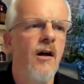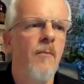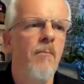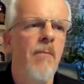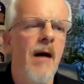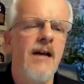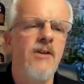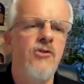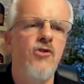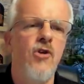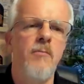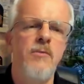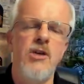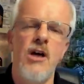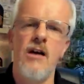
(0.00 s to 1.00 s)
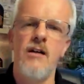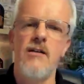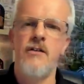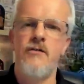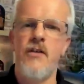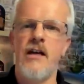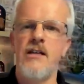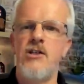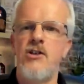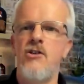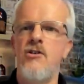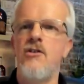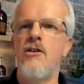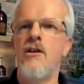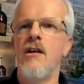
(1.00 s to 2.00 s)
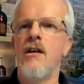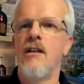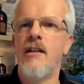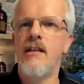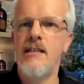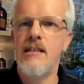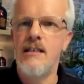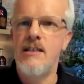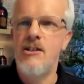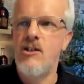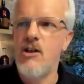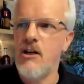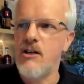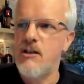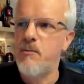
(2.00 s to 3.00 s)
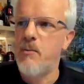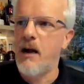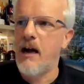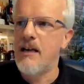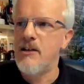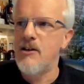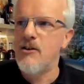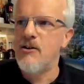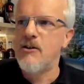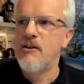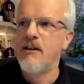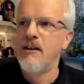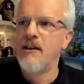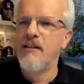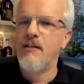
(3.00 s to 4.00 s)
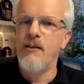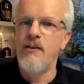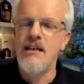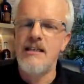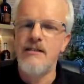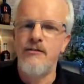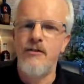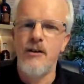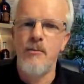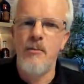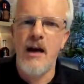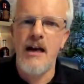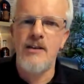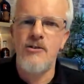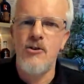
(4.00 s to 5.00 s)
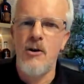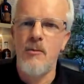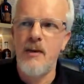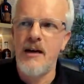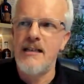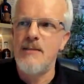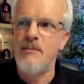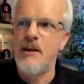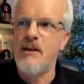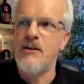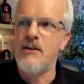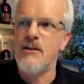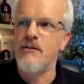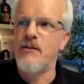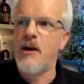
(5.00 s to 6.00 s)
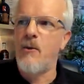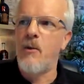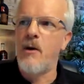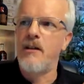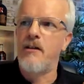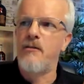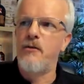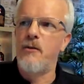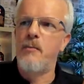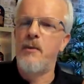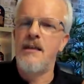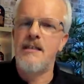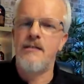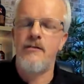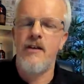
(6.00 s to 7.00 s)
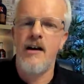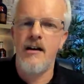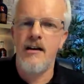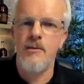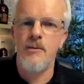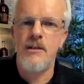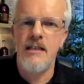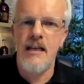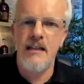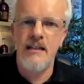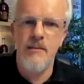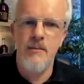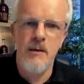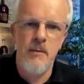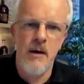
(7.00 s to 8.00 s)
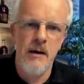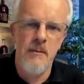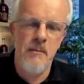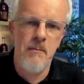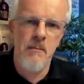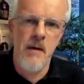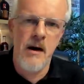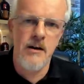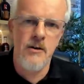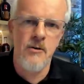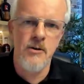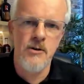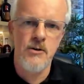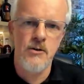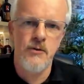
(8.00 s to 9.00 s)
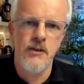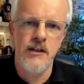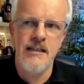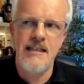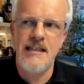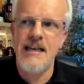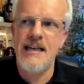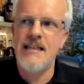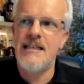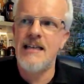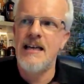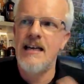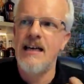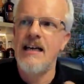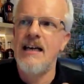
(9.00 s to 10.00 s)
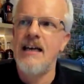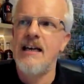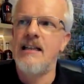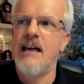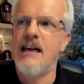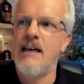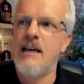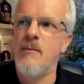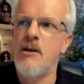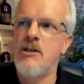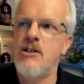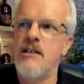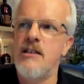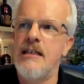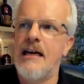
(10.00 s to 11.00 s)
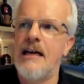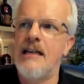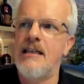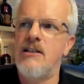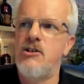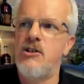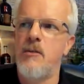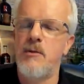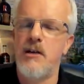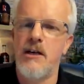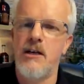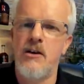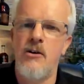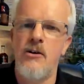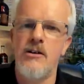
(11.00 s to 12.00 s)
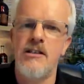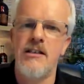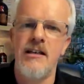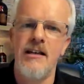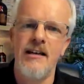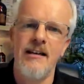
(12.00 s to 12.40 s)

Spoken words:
backdrop. Charles, if that's you, this is just brand new. The reason for the backdrop is because of that wonderful piece of art that was sent to me by Mark Goins over in the States. He had that commissioned and shipped it across,